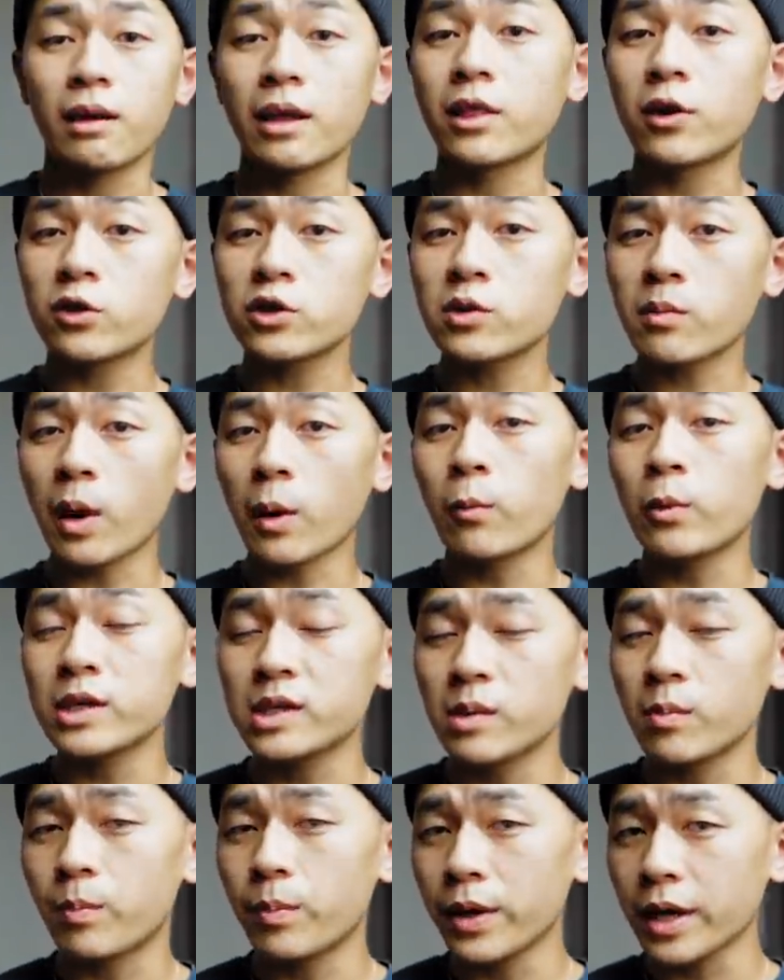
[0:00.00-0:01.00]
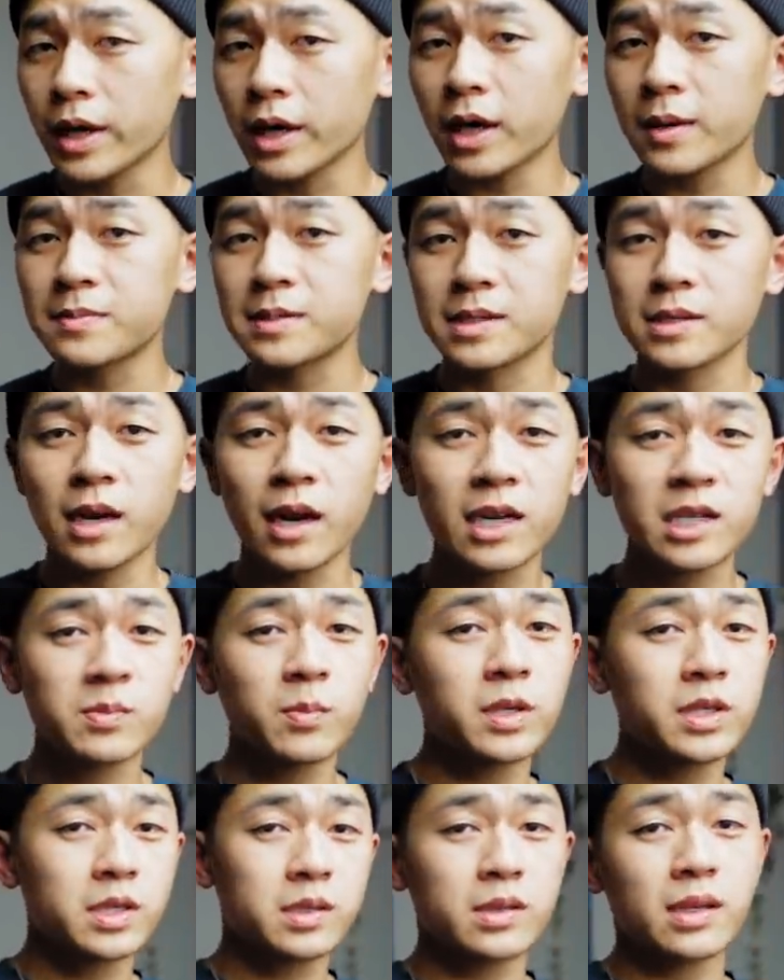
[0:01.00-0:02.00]
And those are my recent pickups, not as
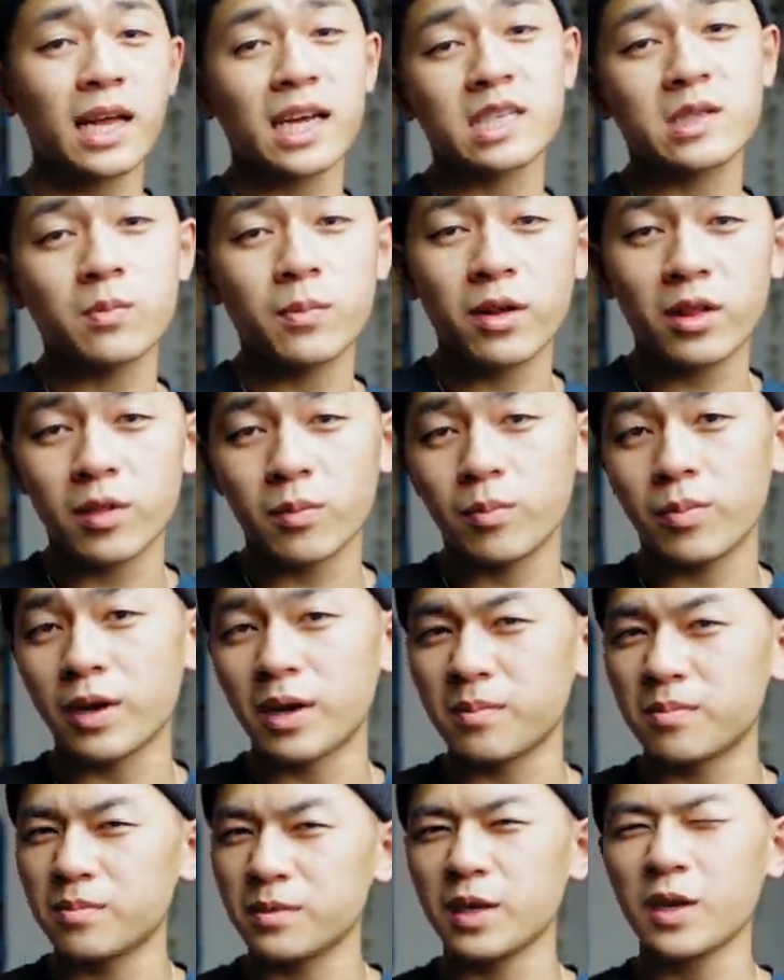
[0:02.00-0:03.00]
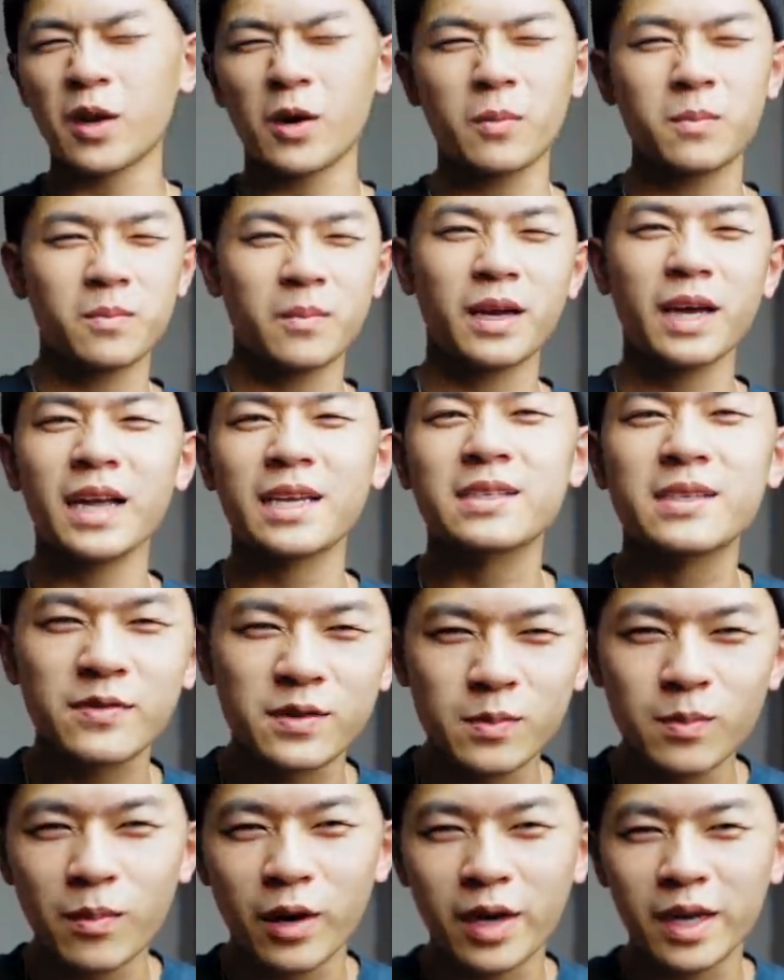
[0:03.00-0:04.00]
much as last month, but you know, gotta save
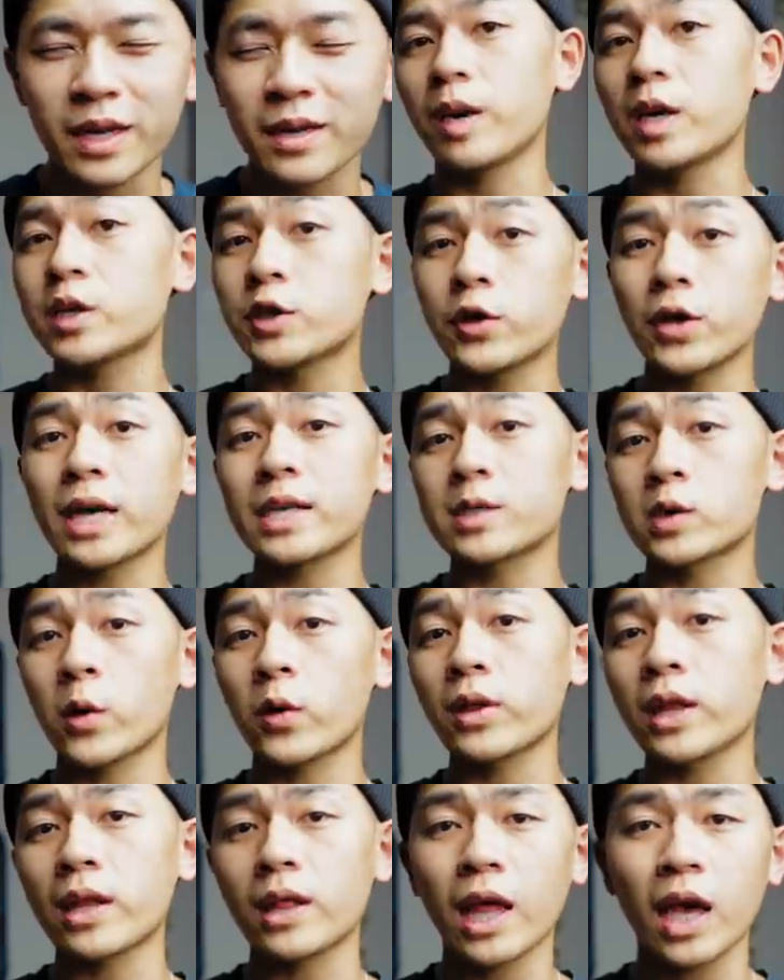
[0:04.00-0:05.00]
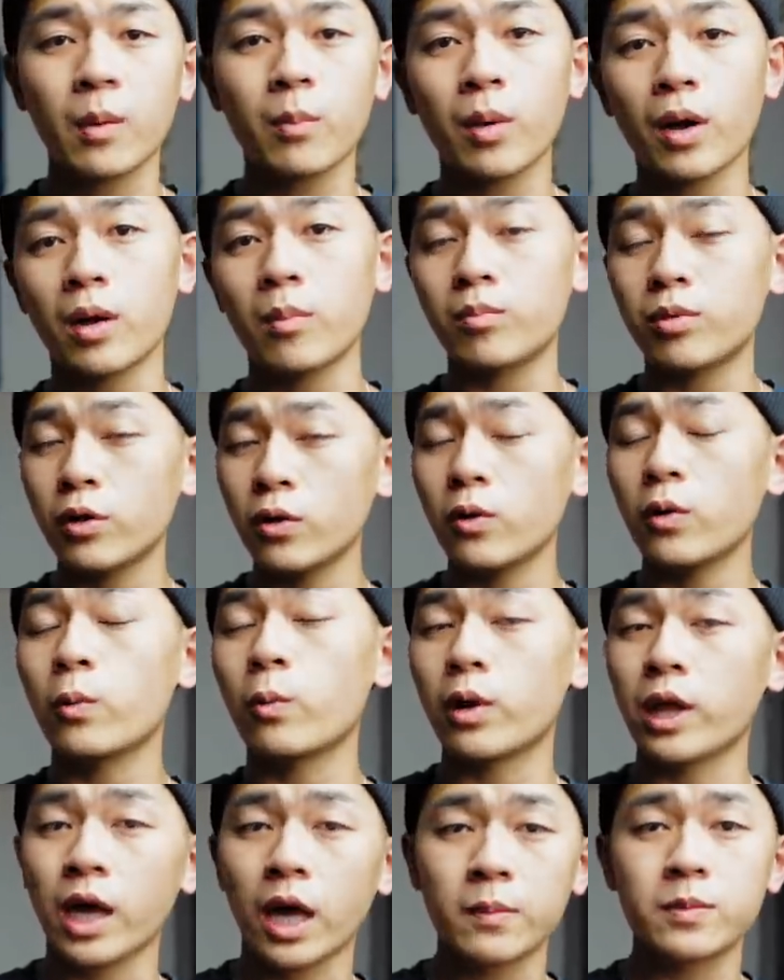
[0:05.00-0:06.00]
some money. Make sure you guys turn that like button blue, it
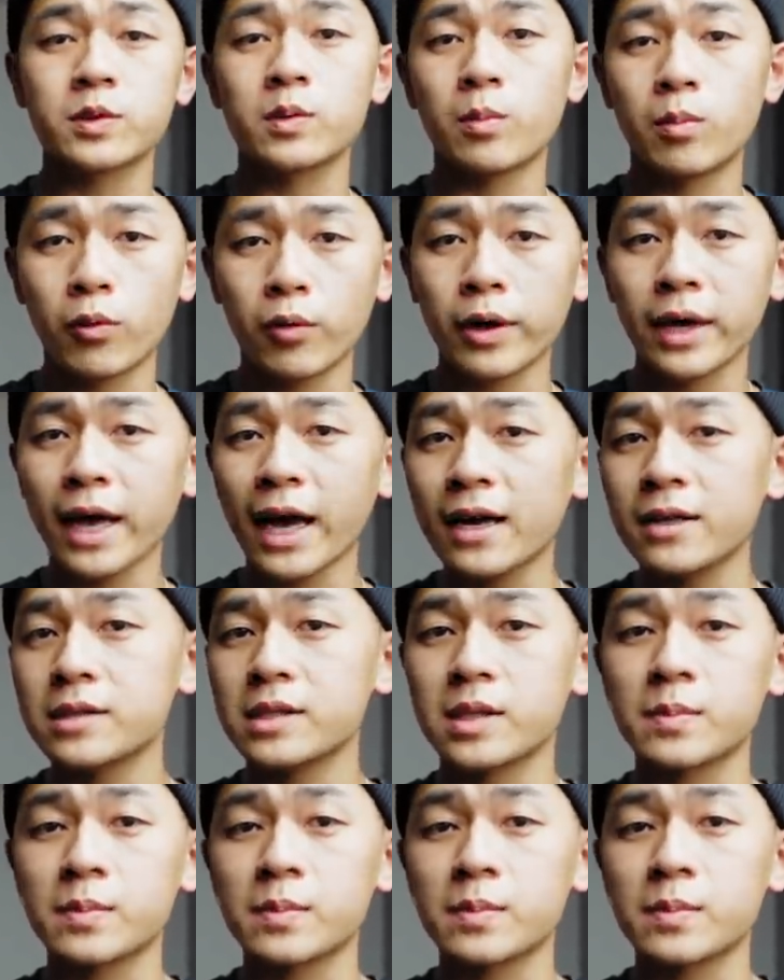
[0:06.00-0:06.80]
really helps your boy out.